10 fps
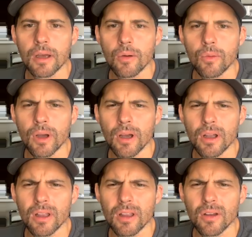Well,
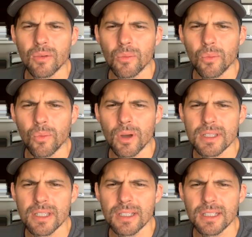was
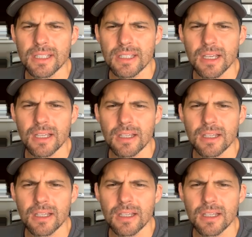it Lisa?